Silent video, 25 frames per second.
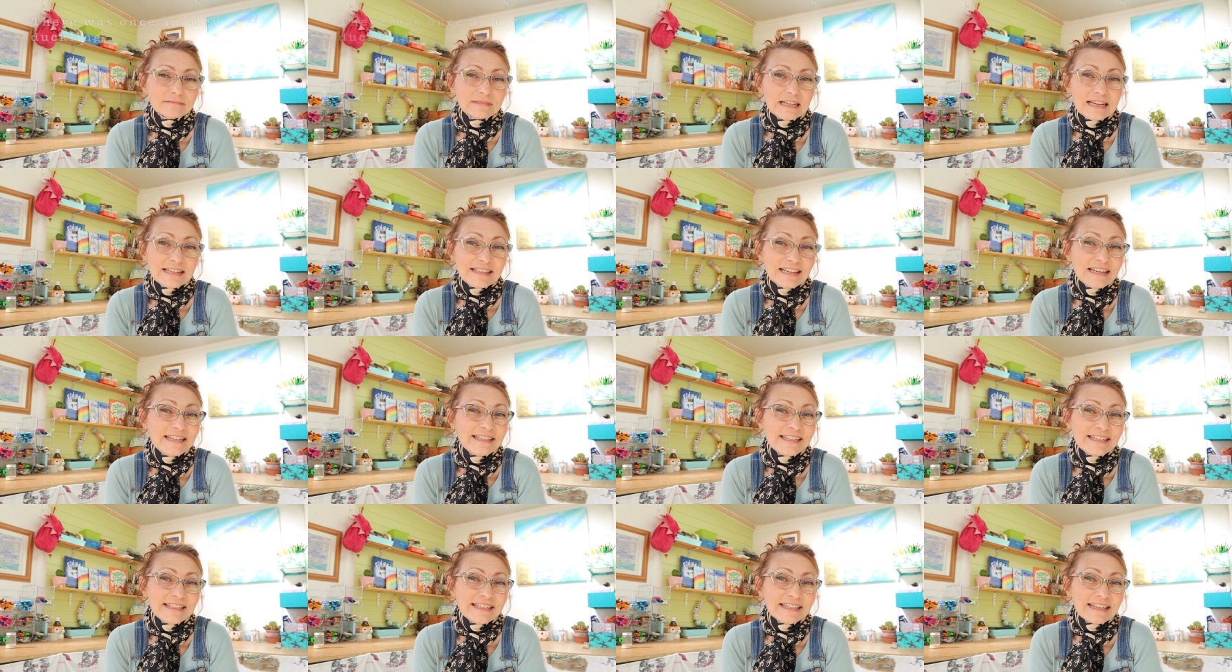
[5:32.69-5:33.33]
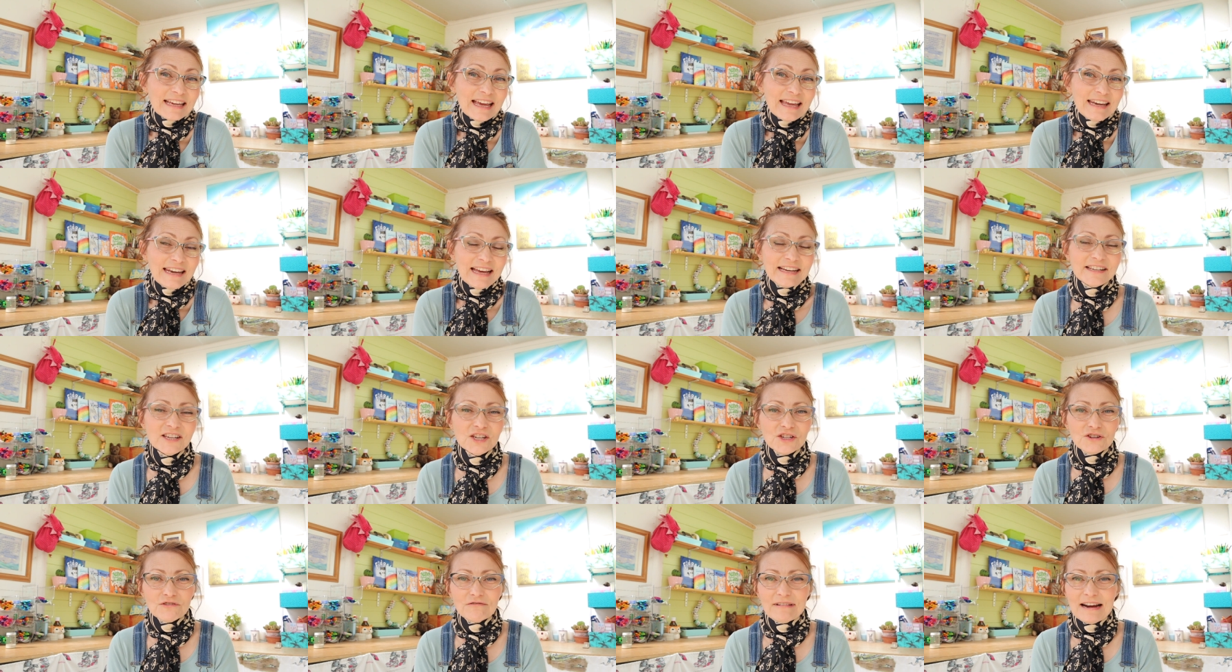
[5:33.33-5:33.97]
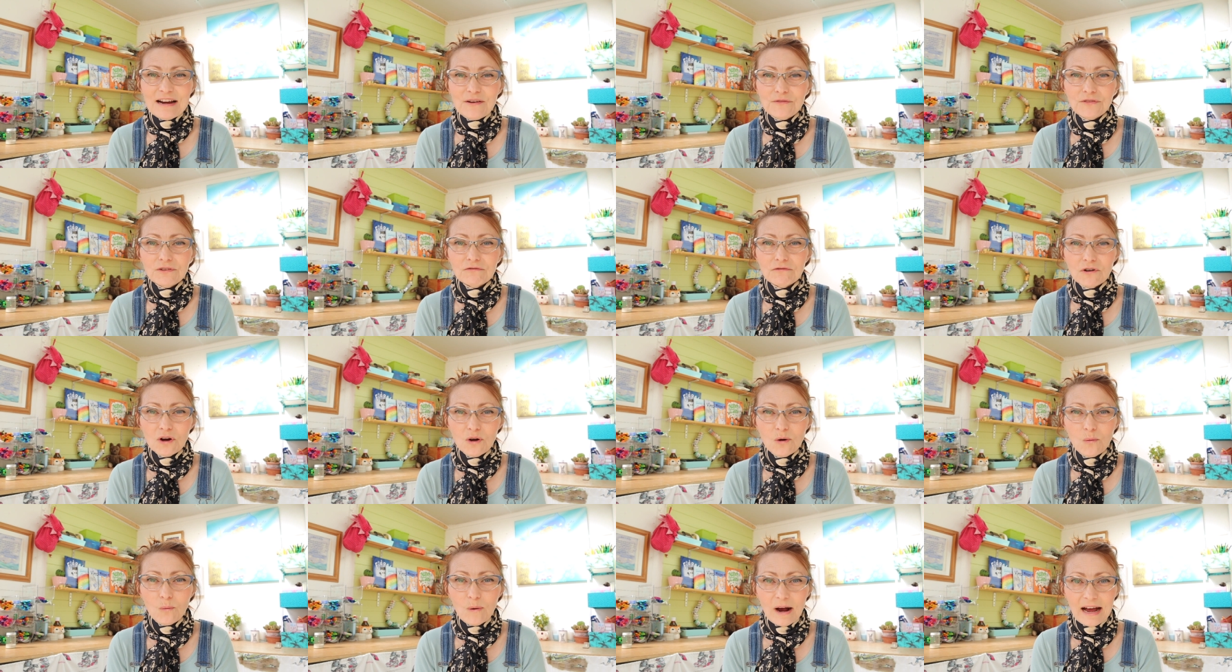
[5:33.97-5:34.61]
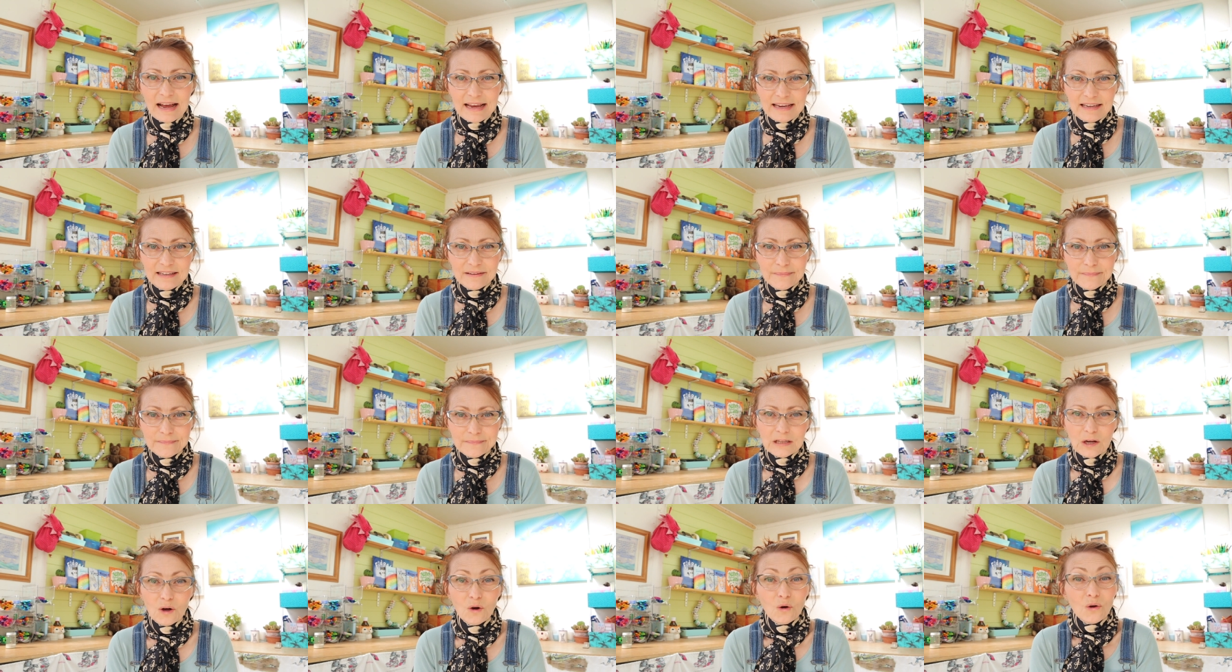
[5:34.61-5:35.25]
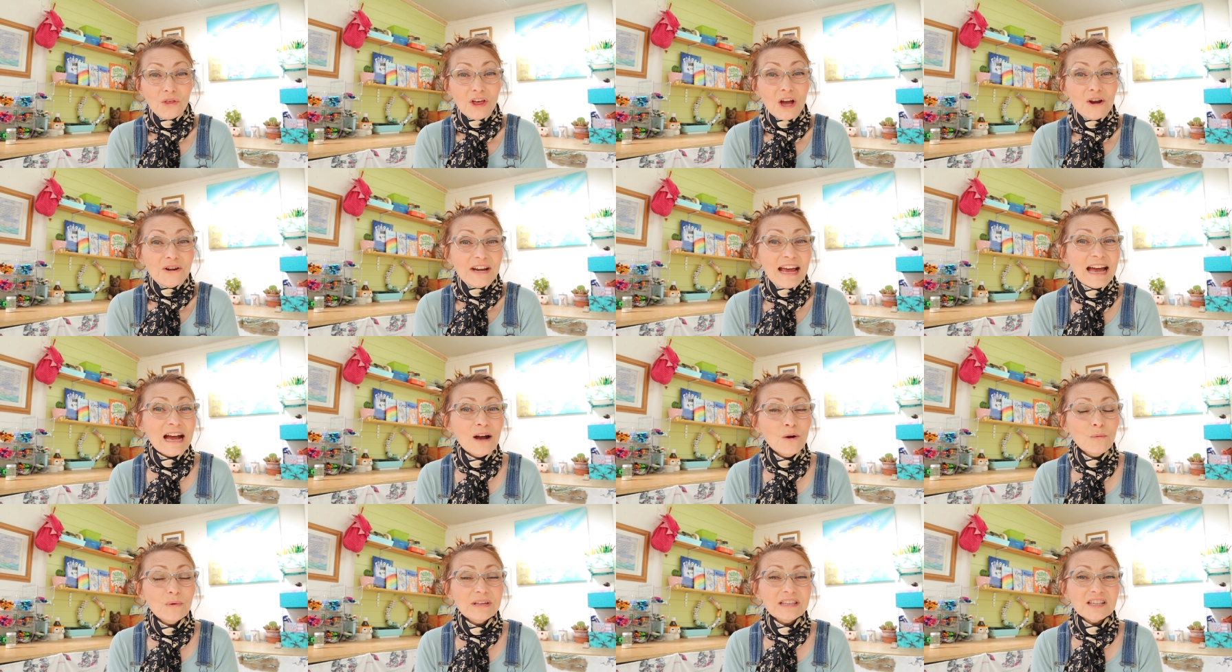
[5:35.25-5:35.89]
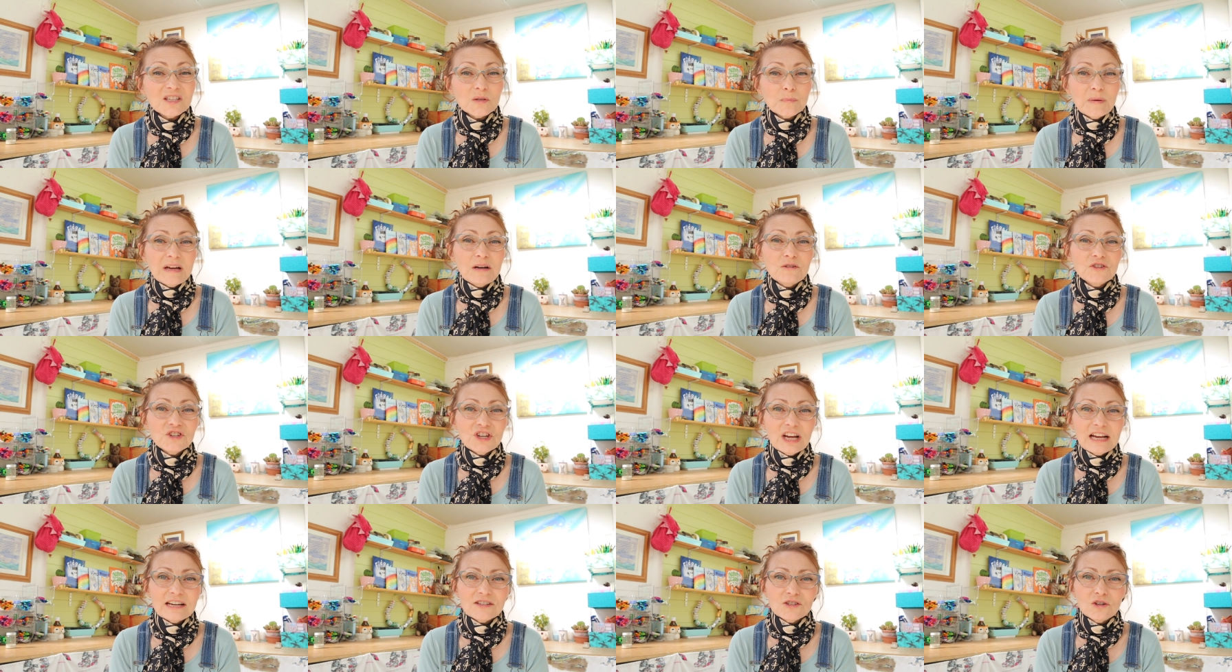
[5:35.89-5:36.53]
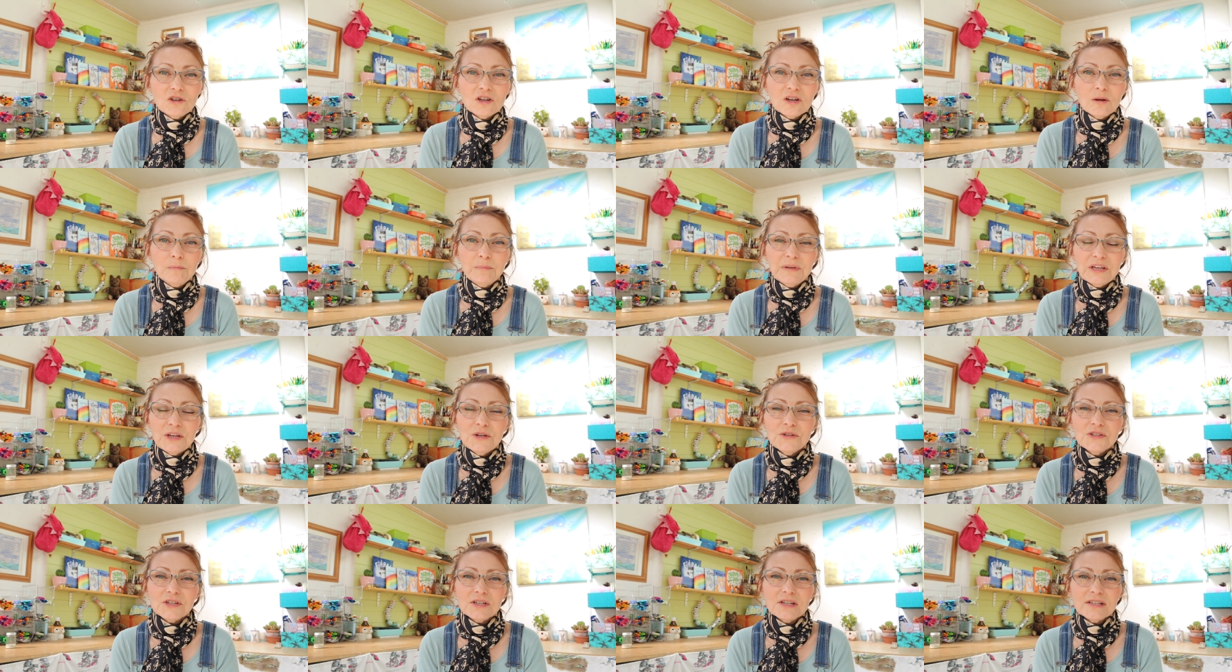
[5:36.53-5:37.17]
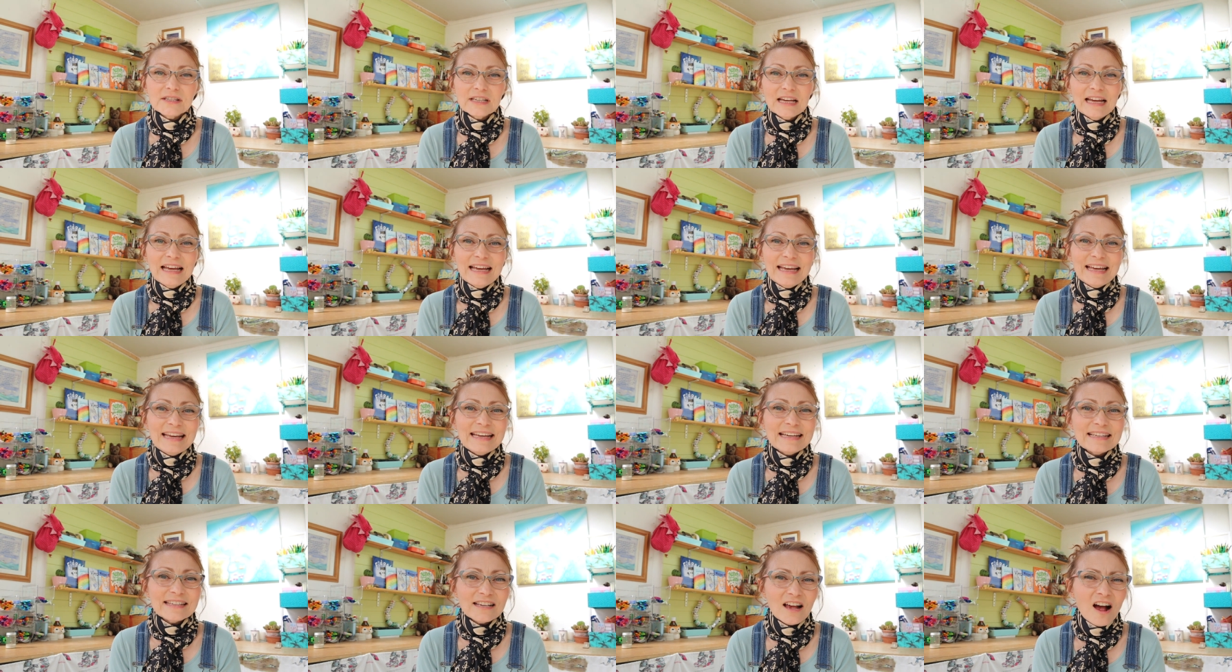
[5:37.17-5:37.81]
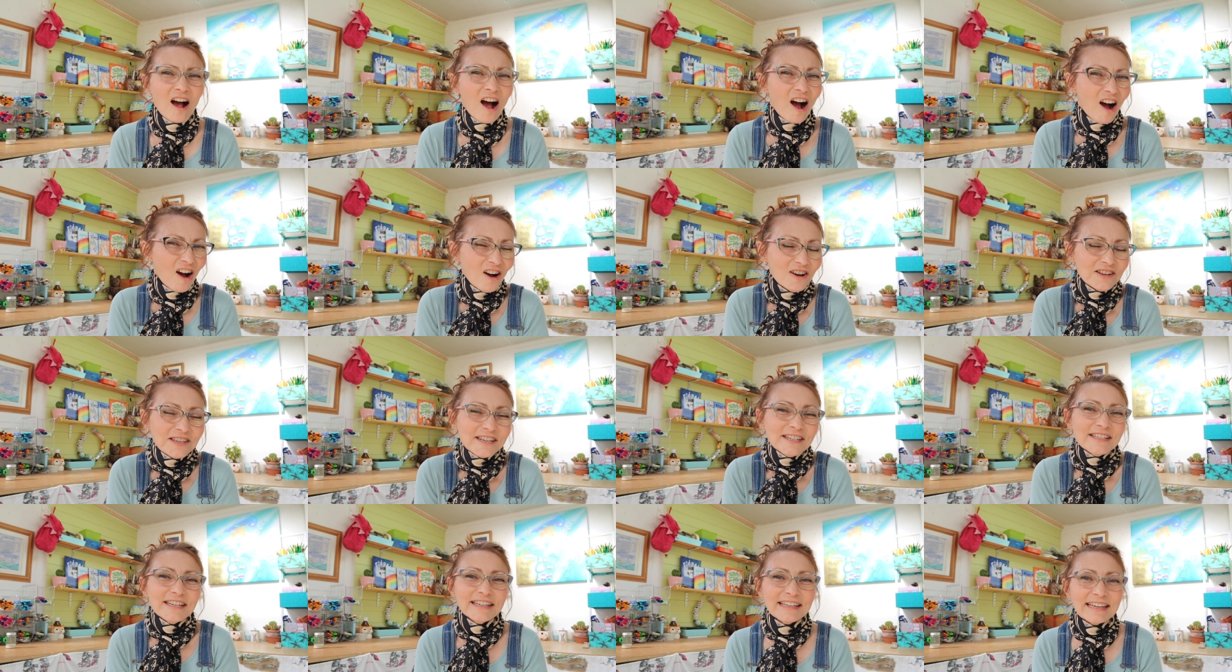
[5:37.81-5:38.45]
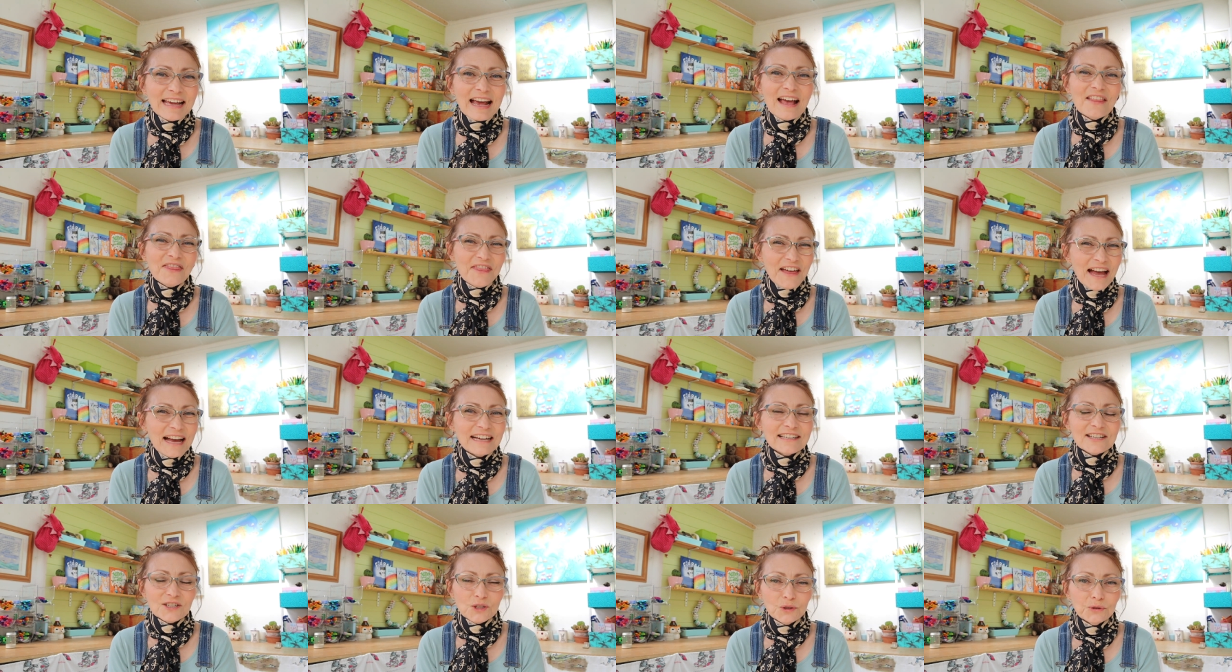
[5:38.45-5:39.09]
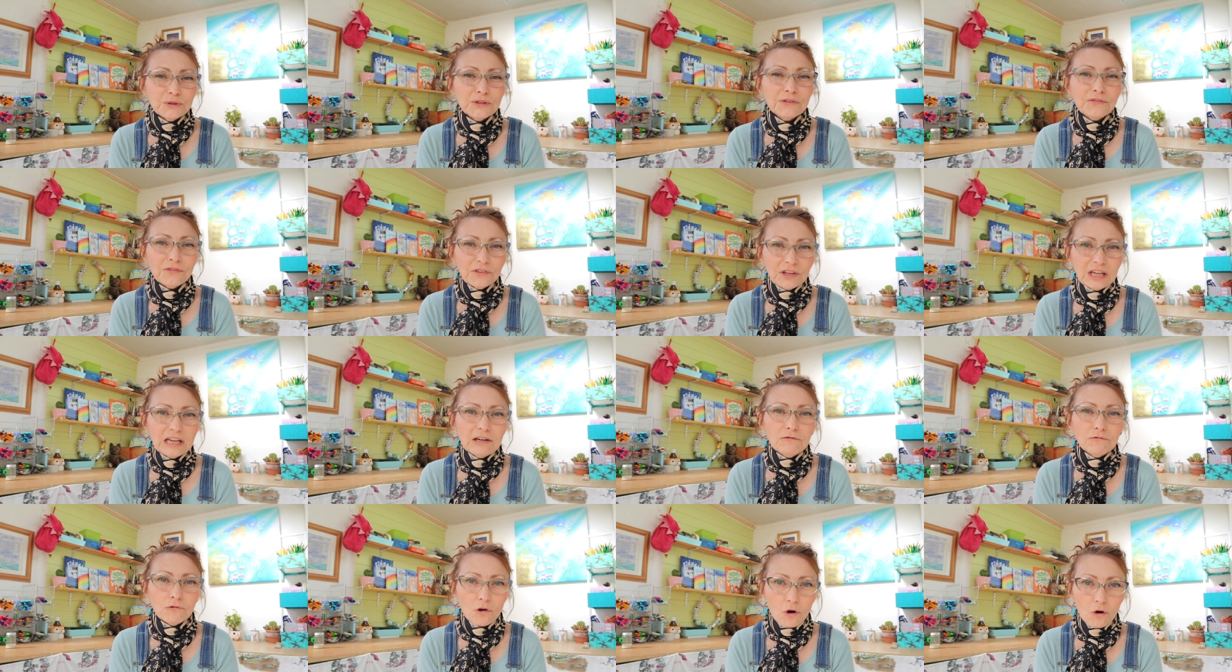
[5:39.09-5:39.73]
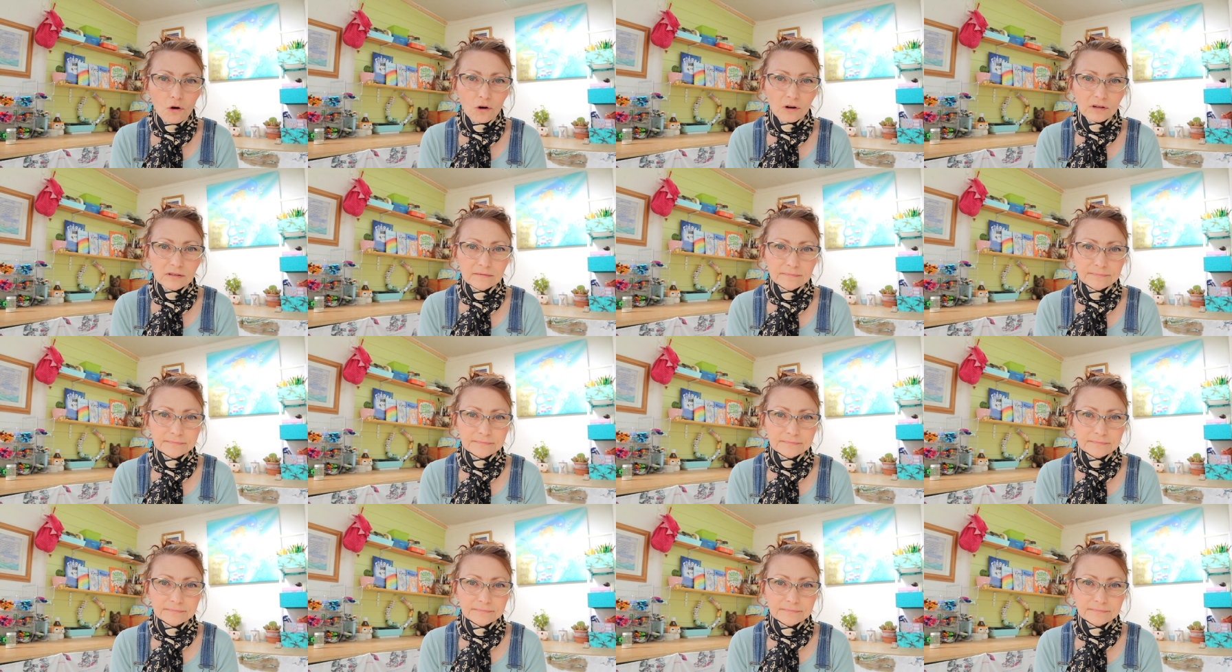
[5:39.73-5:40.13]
It's easy to get letters around the wrong way, although now with spell checks on computers, it's harder to get that sort of thing wrong.